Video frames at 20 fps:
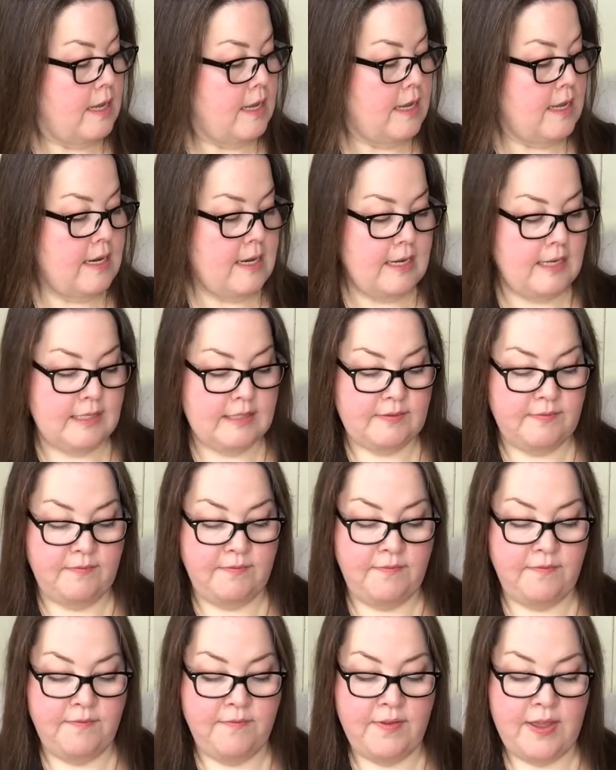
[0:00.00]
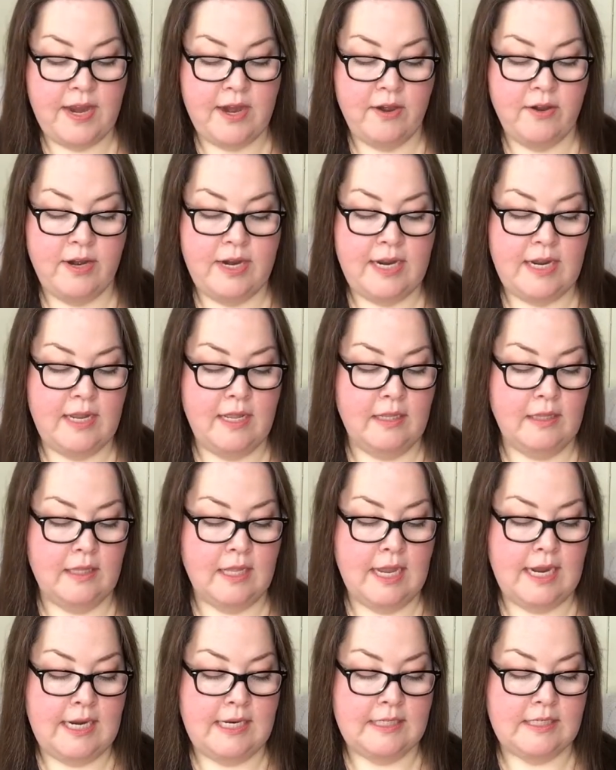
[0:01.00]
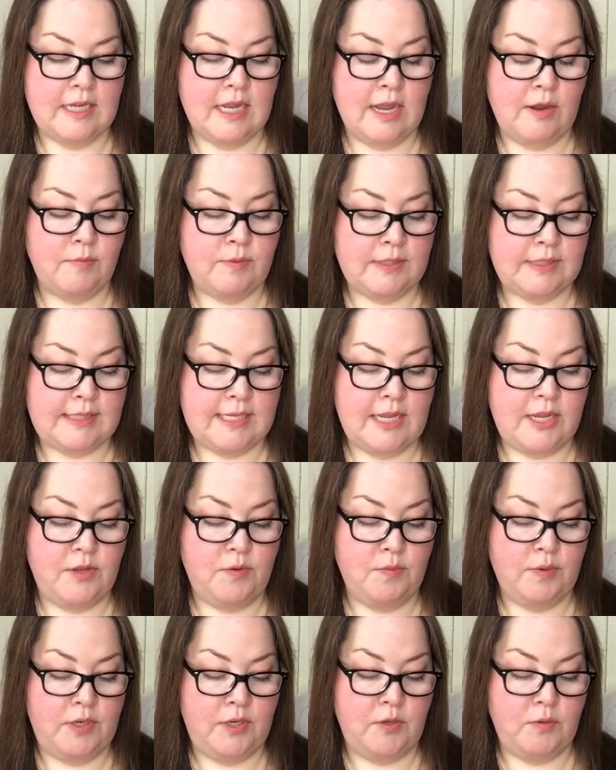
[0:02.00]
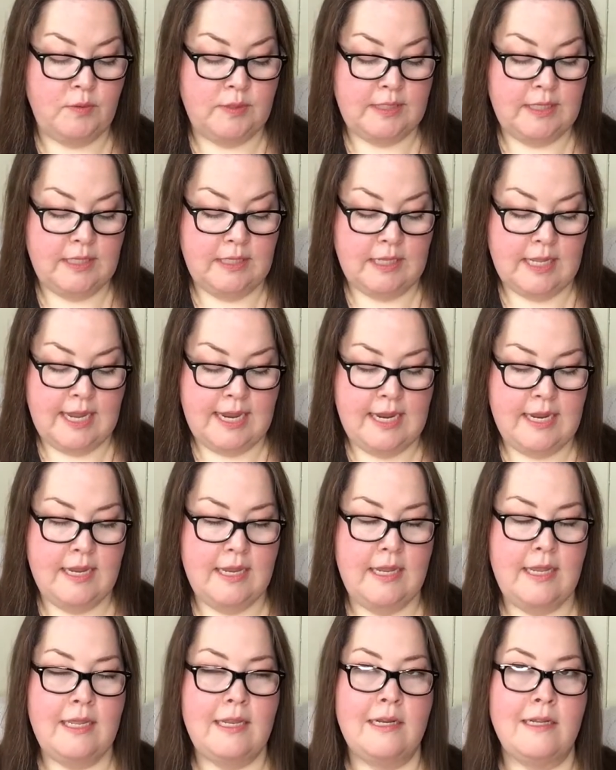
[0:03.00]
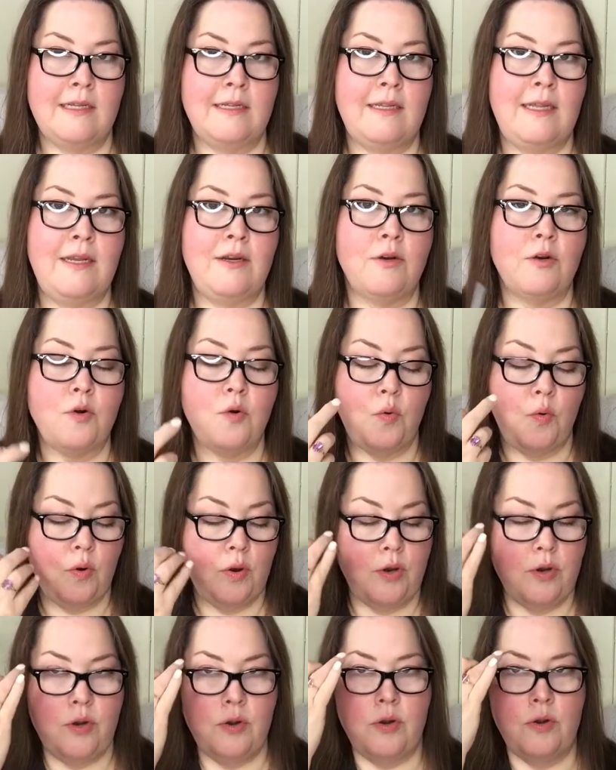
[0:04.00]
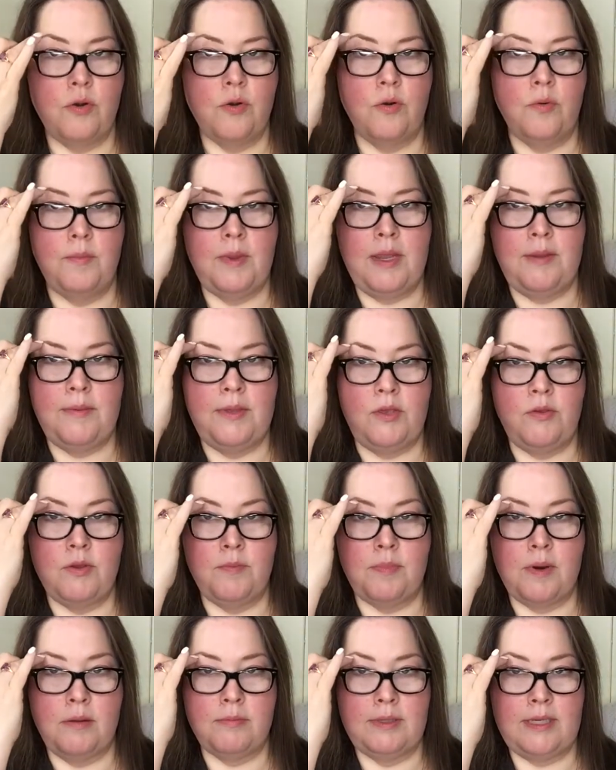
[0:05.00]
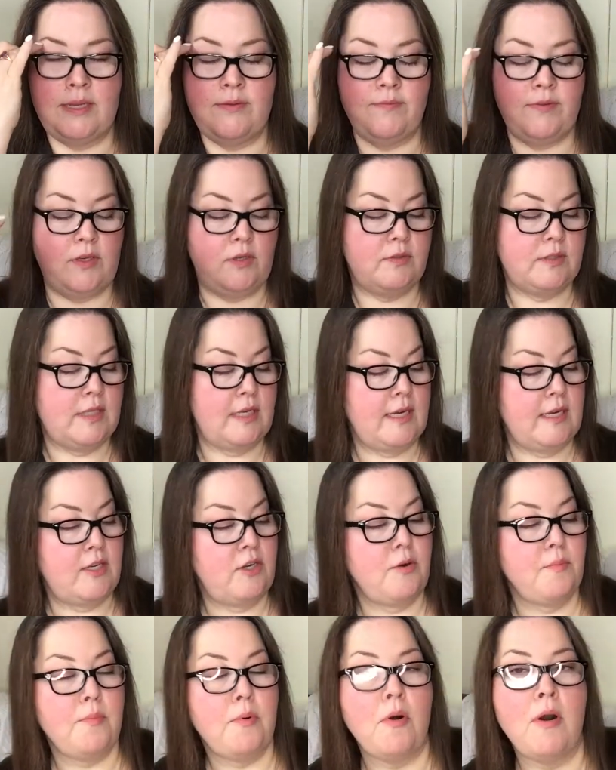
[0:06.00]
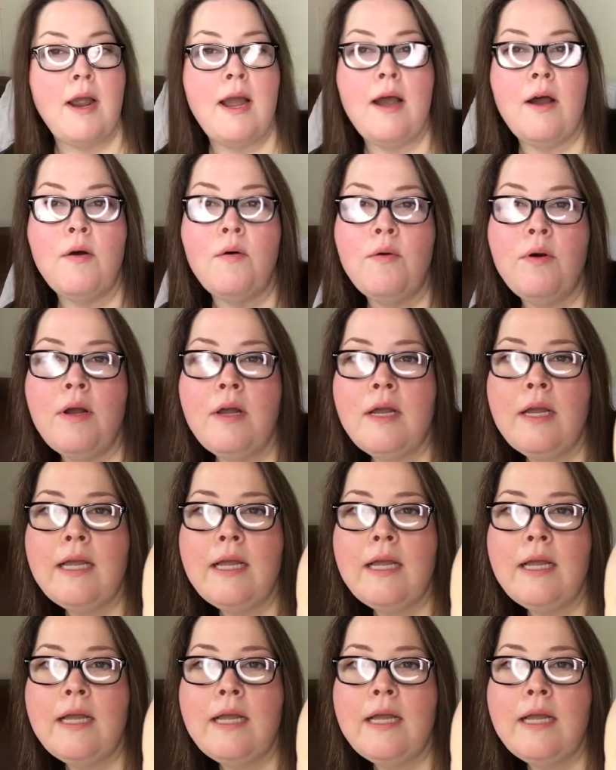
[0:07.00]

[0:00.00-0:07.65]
It is very light. I would say you would use it like in a inner corner or maybe you could probably even use it at your brow.